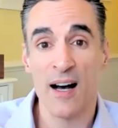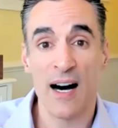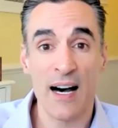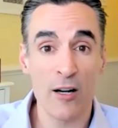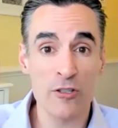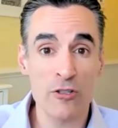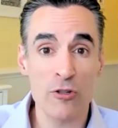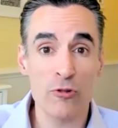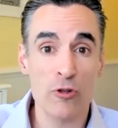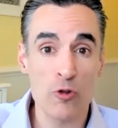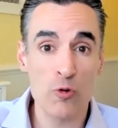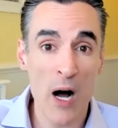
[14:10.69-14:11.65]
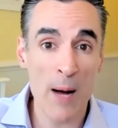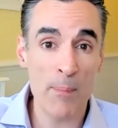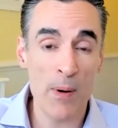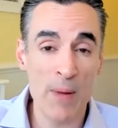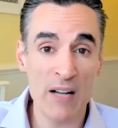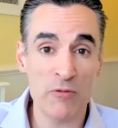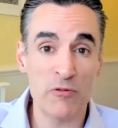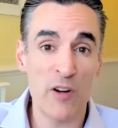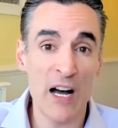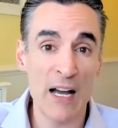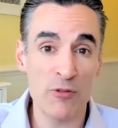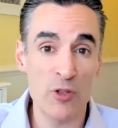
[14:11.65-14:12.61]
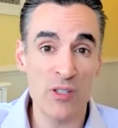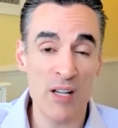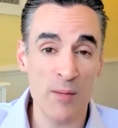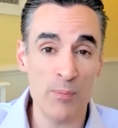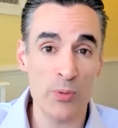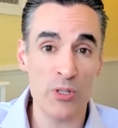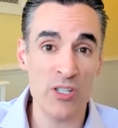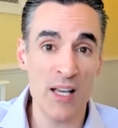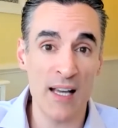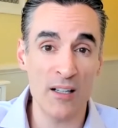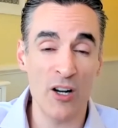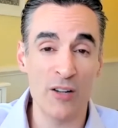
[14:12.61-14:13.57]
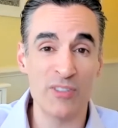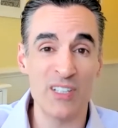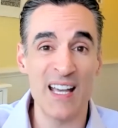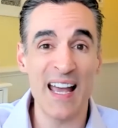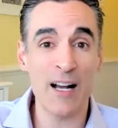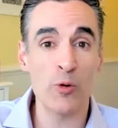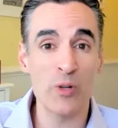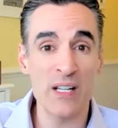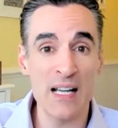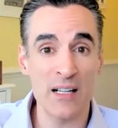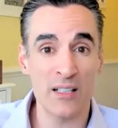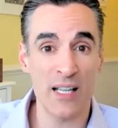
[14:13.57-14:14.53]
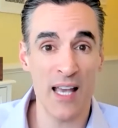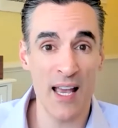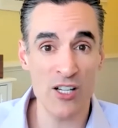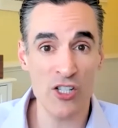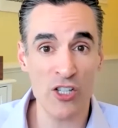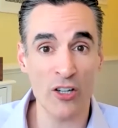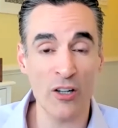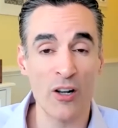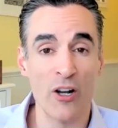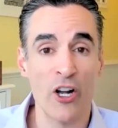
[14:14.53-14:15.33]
I also swap about five to 10% of the equity allocation